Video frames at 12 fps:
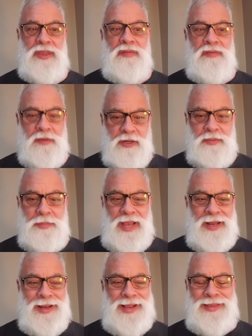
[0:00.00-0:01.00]
then the first
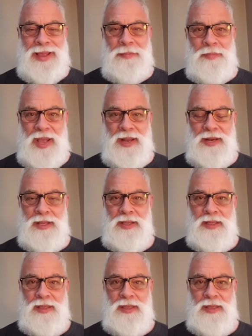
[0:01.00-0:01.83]
man in that bed